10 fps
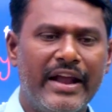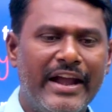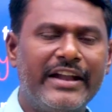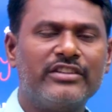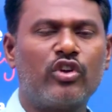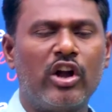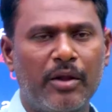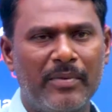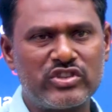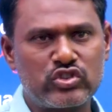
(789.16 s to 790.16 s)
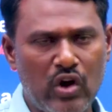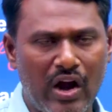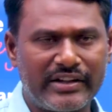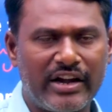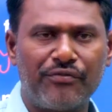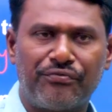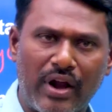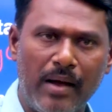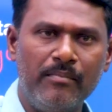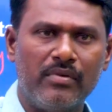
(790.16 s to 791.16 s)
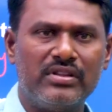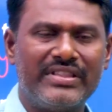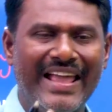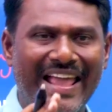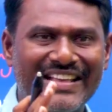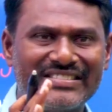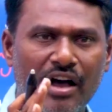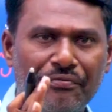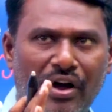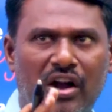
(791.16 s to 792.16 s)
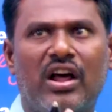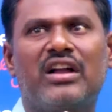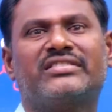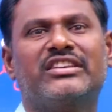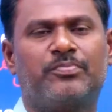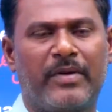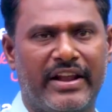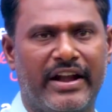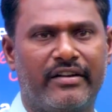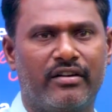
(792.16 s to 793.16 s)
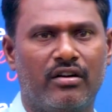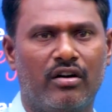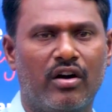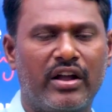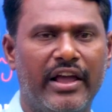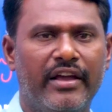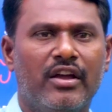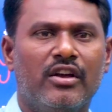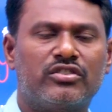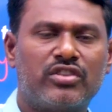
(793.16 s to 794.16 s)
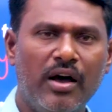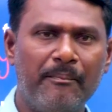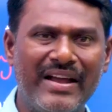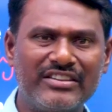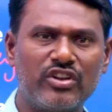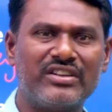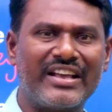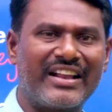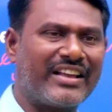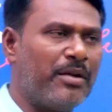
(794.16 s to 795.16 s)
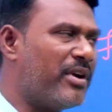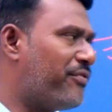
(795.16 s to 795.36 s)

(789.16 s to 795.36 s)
it is going to be started from the age of adolescence period. Okay, so menstrual cycle can be